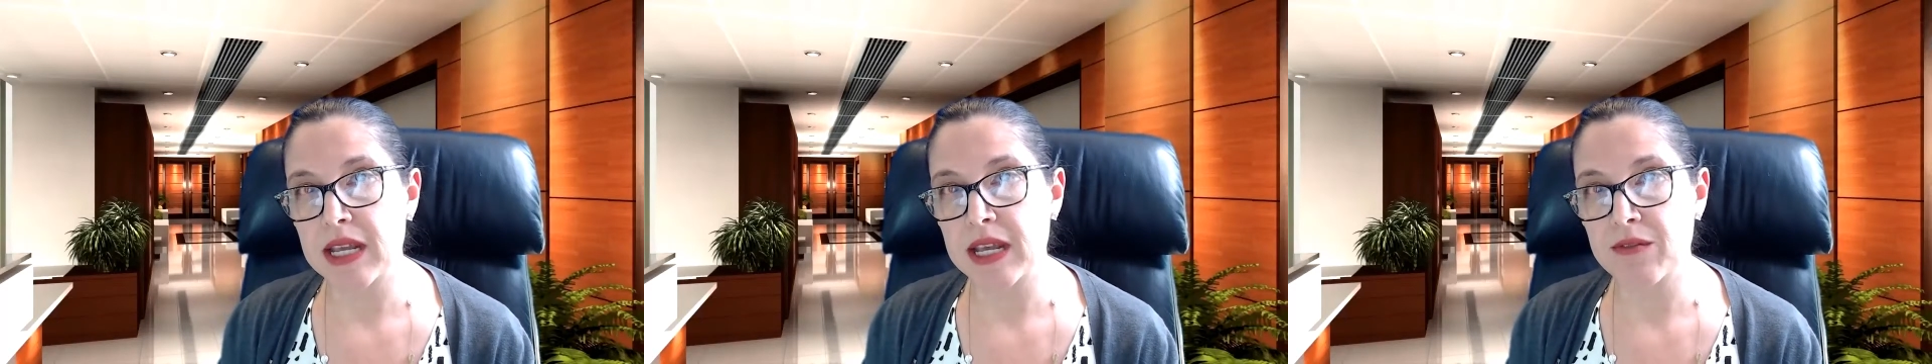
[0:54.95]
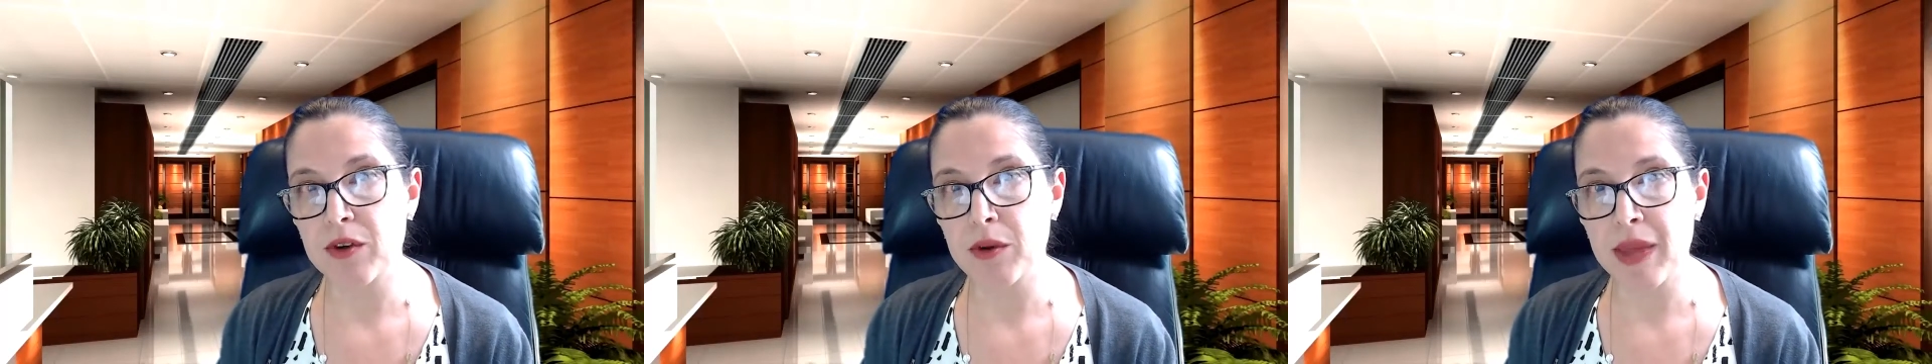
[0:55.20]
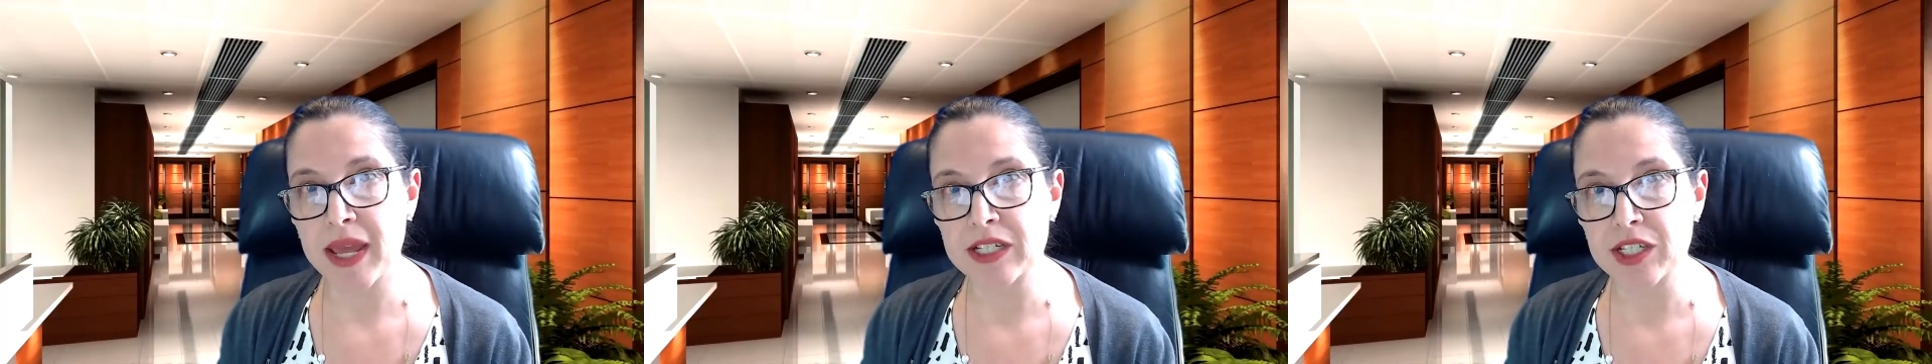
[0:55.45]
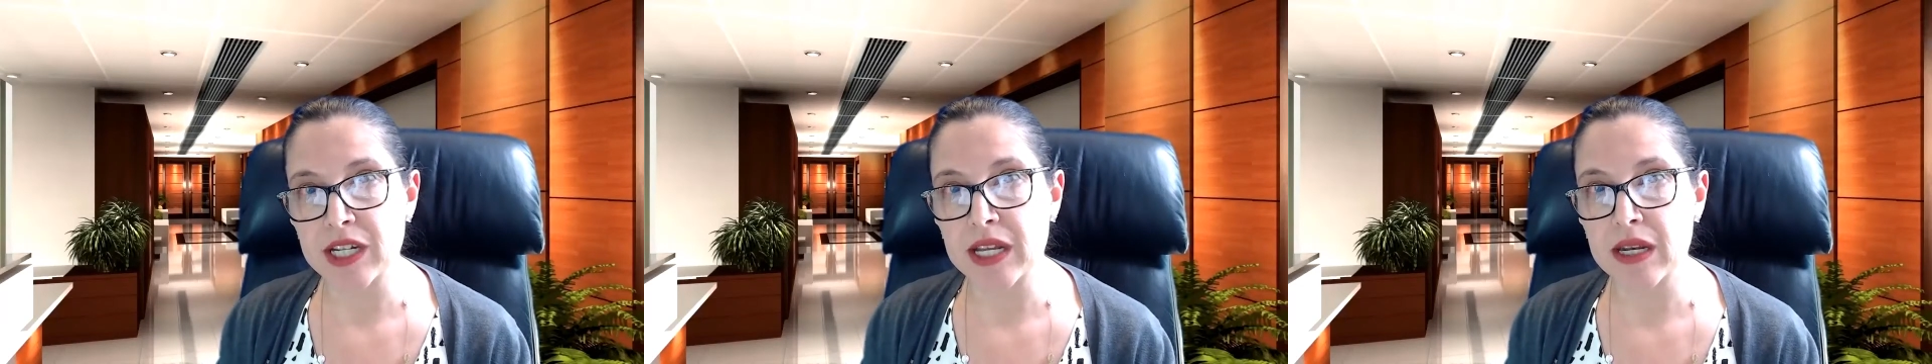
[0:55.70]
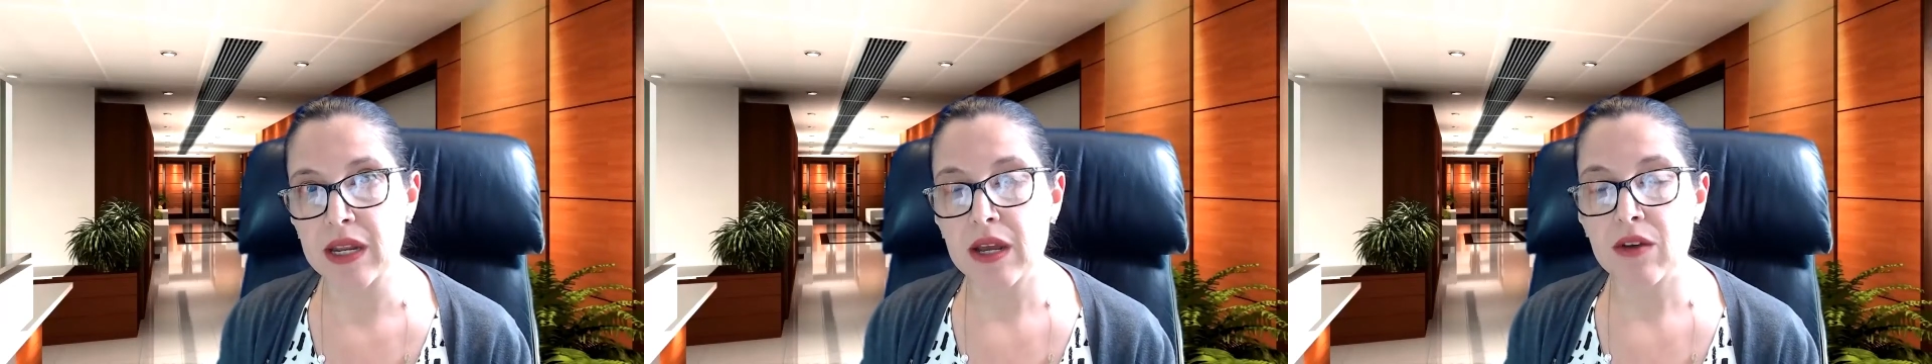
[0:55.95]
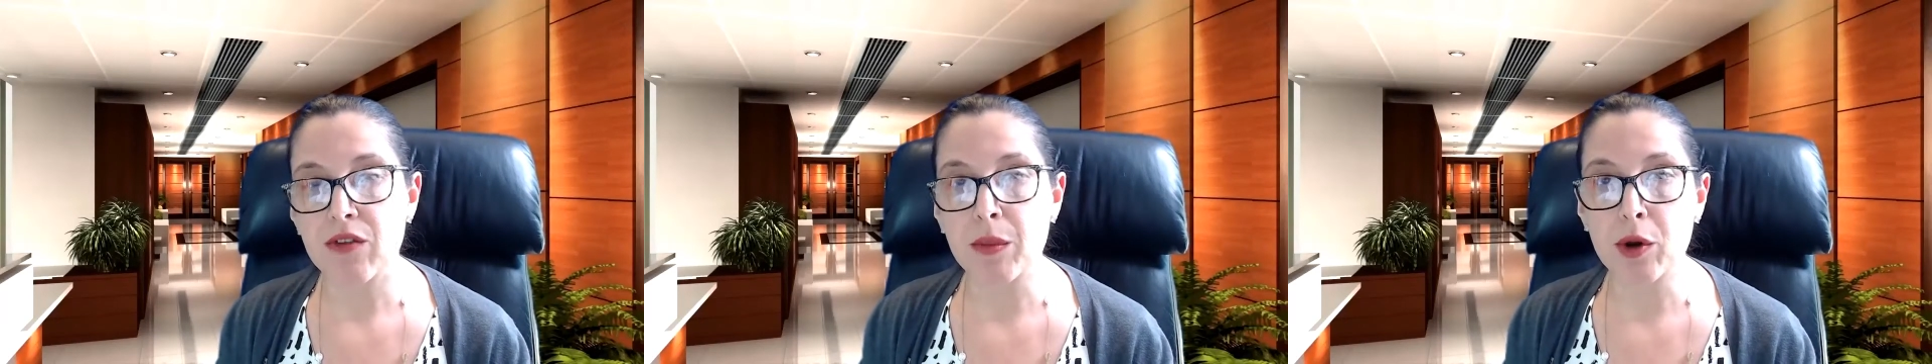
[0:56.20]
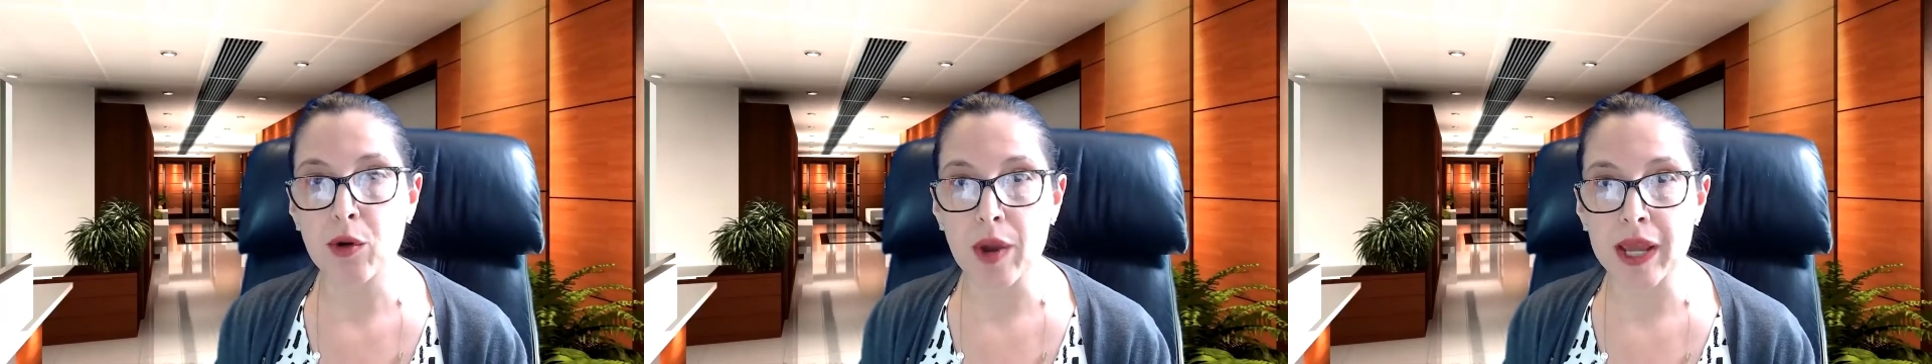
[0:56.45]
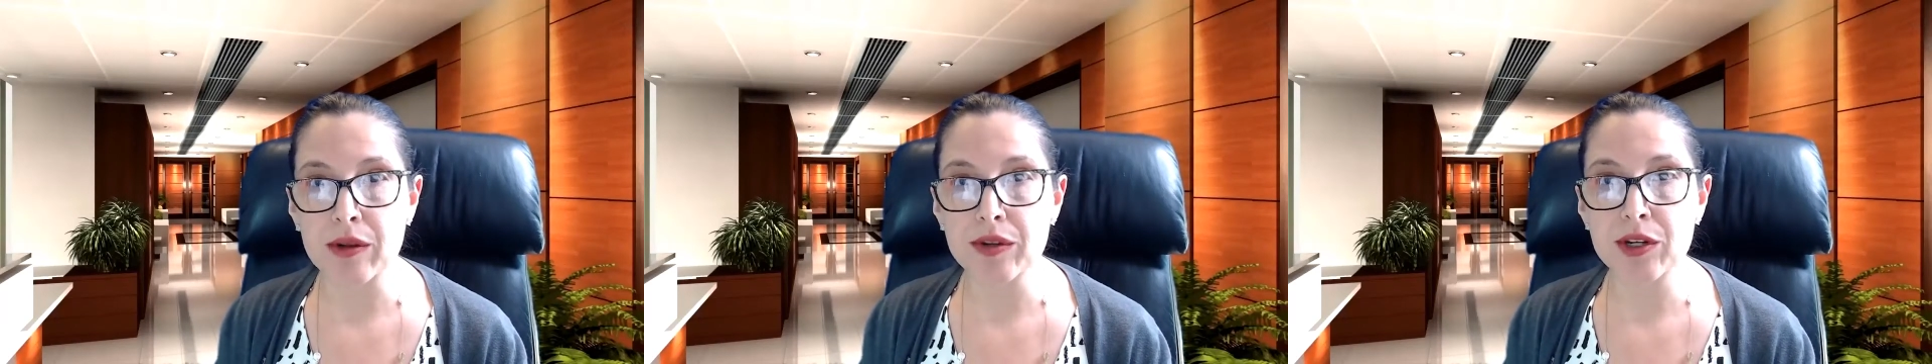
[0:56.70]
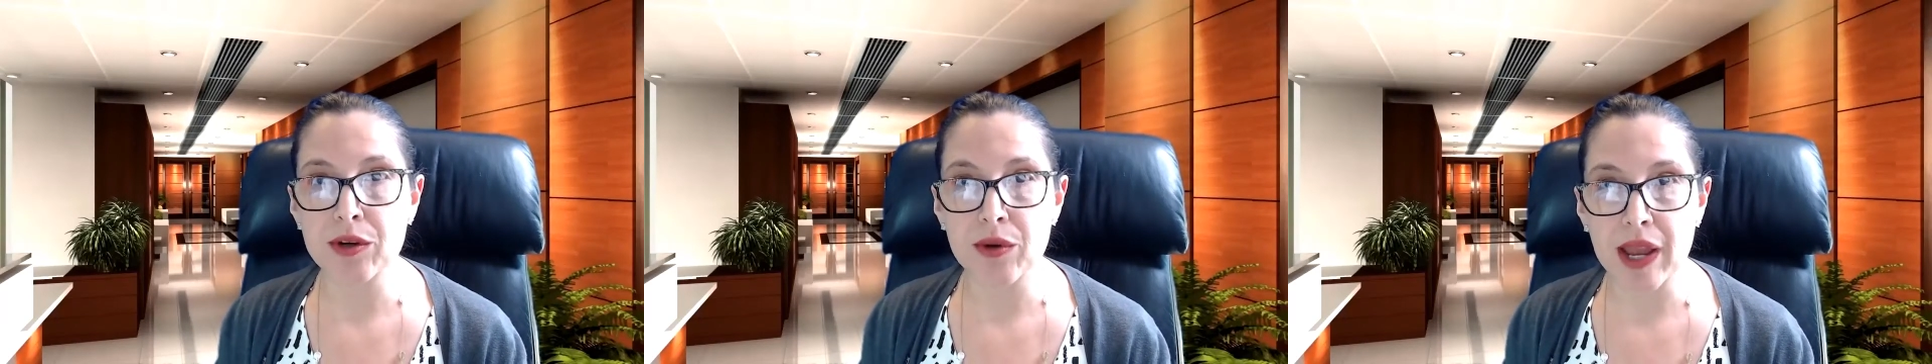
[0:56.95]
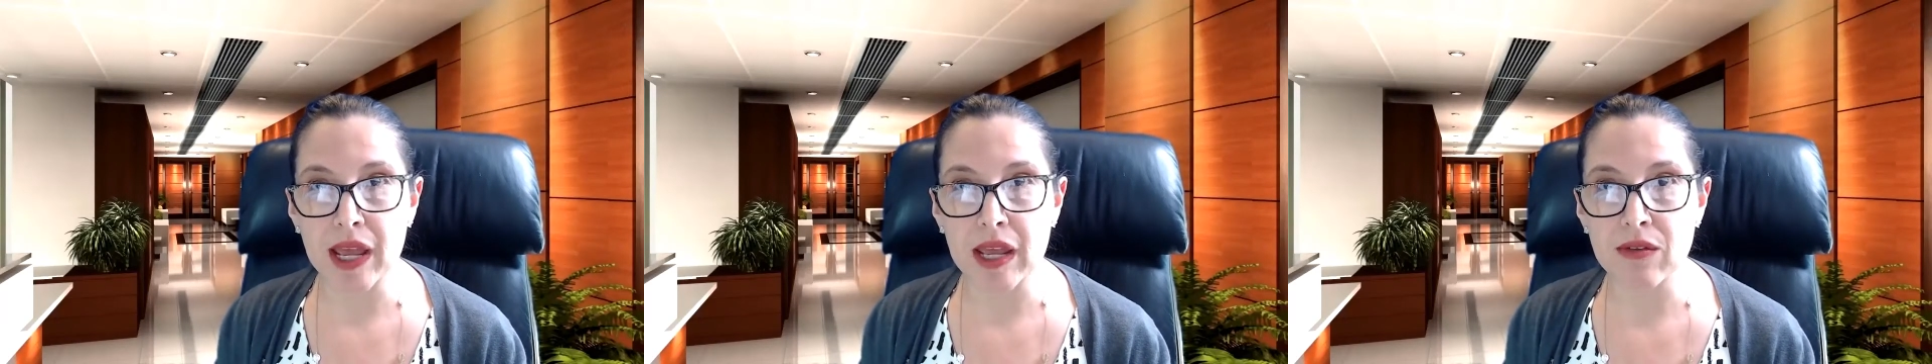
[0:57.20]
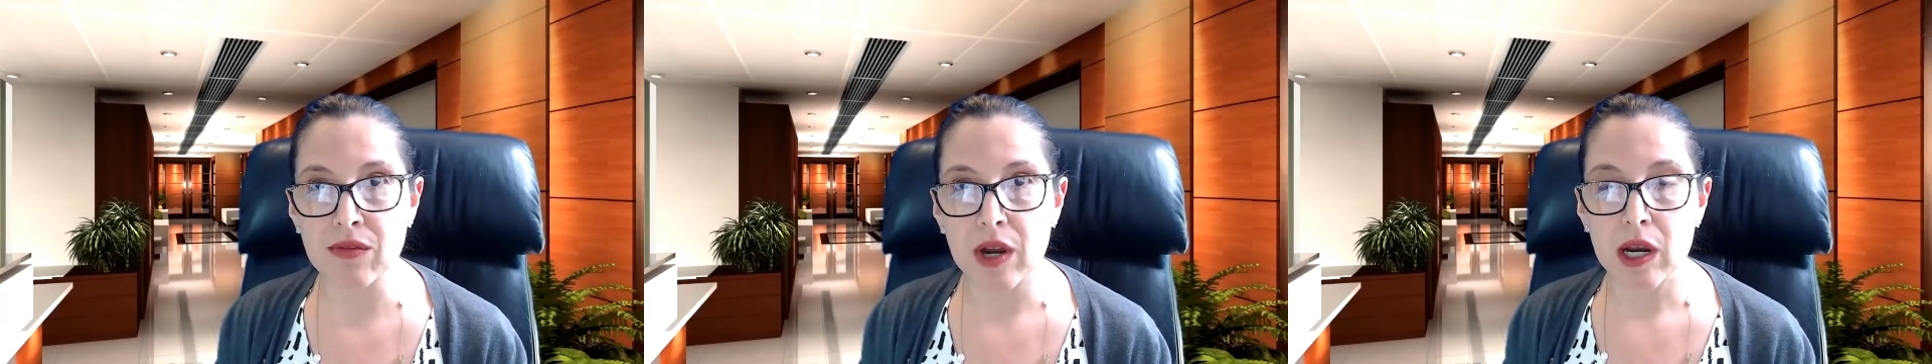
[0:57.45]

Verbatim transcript: information from cradle to grave,